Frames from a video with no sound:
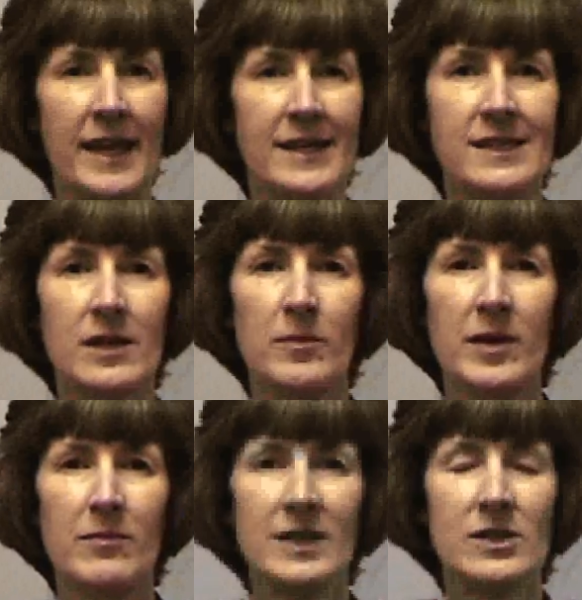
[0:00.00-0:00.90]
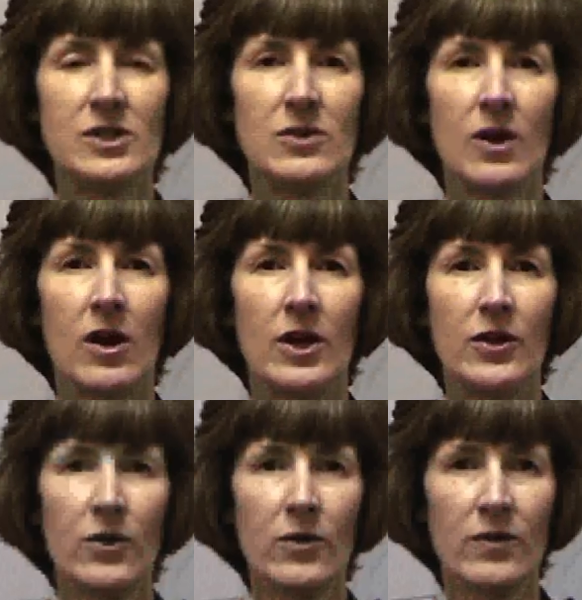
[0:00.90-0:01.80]
His commitment to our
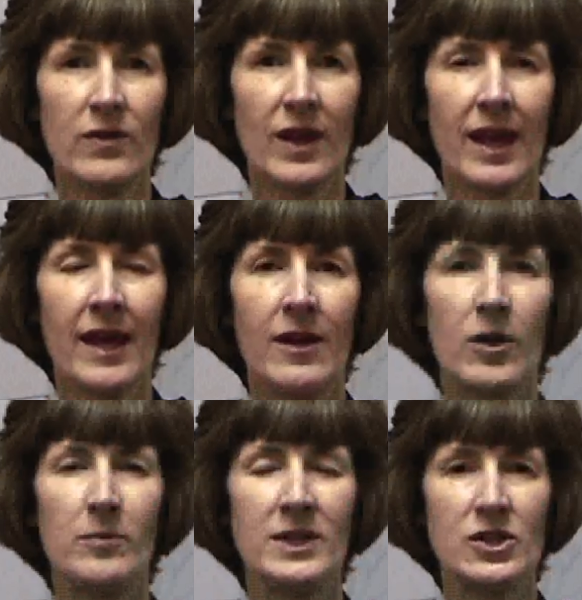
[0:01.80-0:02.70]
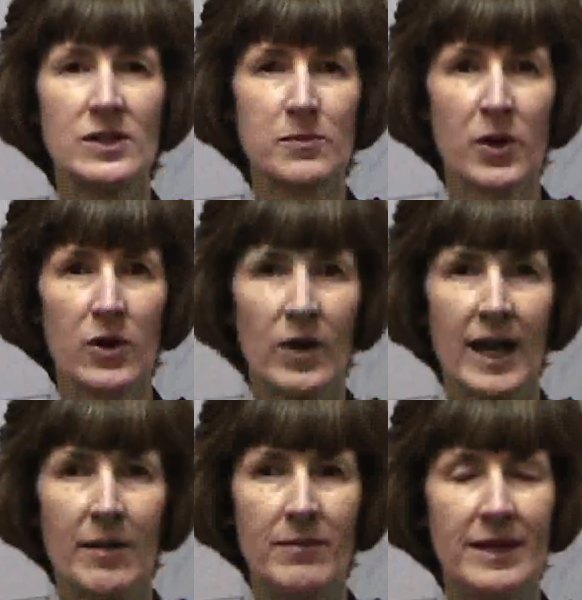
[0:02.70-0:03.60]
youth and our missions
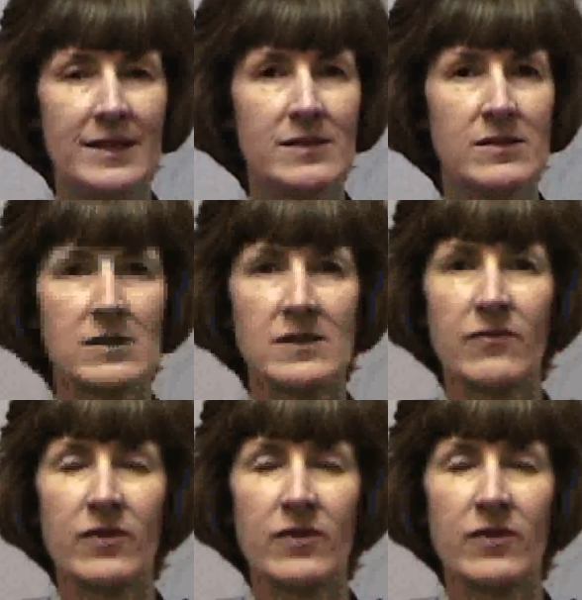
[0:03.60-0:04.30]
program is just